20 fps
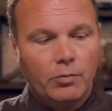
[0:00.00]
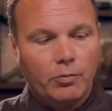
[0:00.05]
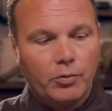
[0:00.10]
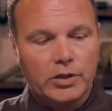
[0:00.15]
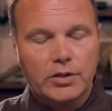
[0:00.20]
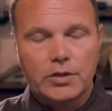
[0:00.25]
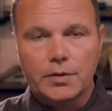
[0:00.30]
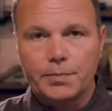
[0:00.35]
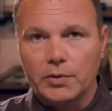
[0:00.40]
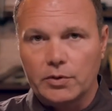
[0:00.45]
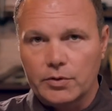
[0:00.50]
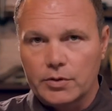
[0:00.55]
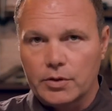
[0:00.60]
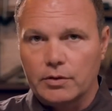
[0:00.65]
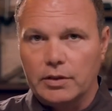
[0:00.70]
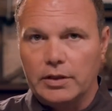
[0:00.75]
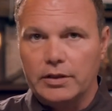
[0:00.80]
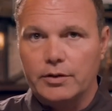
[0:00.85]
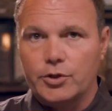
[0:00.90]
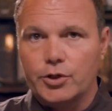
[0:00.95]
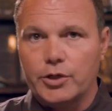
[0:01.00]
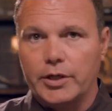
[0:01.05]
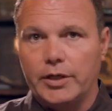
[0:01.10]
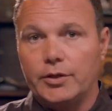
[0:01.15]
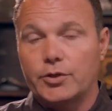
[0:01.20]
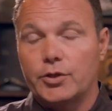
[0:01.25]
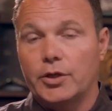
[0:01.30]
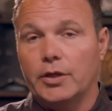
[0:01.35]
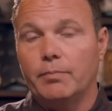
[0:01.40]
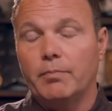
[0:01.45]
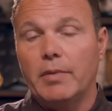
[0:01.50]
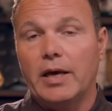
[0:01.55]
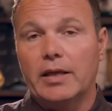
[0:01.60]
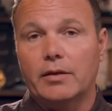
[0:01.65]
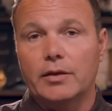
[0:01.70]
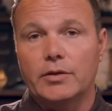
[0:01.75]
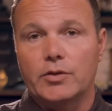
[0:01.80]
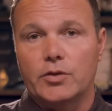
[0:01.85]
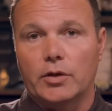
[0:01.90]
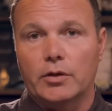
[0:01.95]
Principles are unchanging,
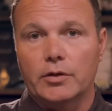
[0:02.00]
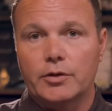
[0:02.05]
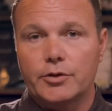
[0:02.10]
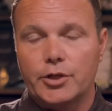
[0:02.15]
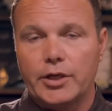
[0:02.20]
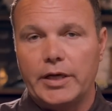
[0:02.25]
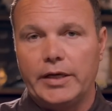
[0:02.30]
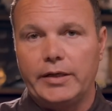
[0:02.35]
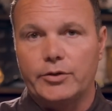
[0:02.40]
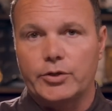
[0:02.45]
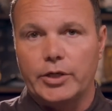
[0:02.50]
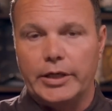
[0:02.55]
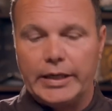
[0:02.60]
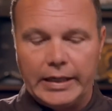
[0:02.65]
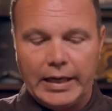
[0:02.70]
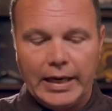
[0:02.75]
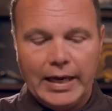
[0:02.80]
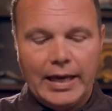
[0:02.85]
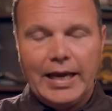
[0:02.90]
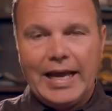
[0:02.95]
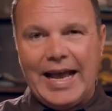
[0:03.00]
methods are changing.